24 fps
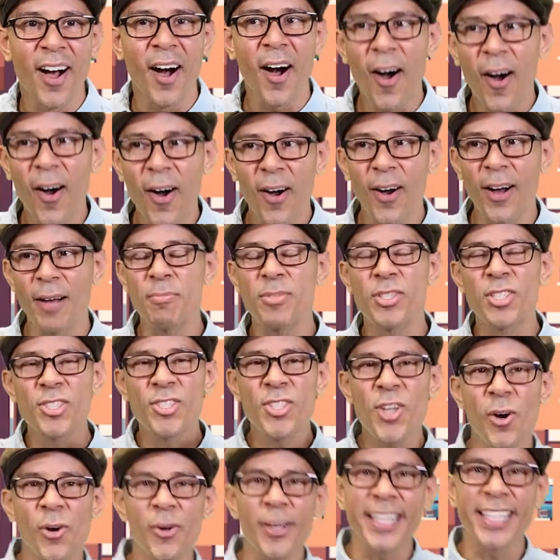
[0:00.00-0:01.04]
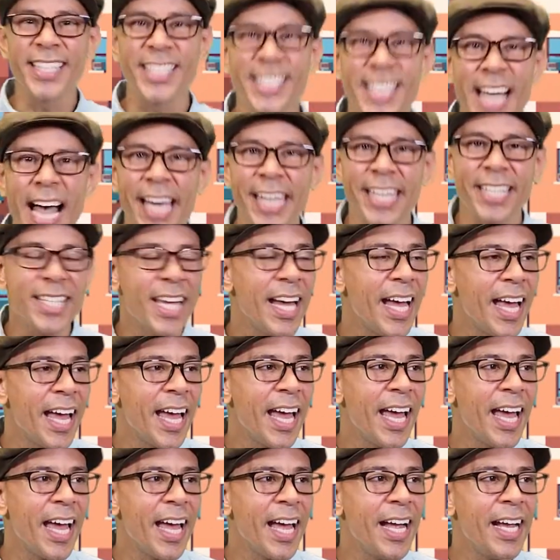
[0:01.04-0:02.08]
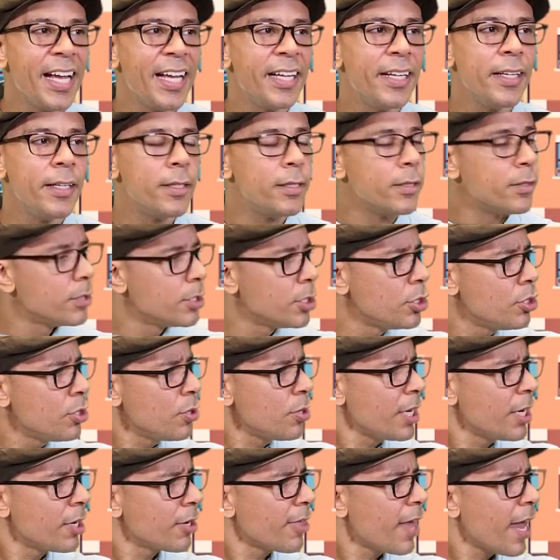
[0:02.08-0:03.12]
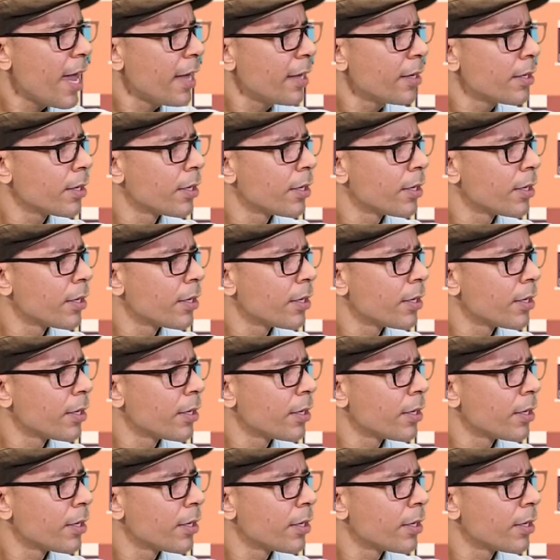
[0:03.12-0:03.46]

Oh, I'm so excited to... Did you hear that?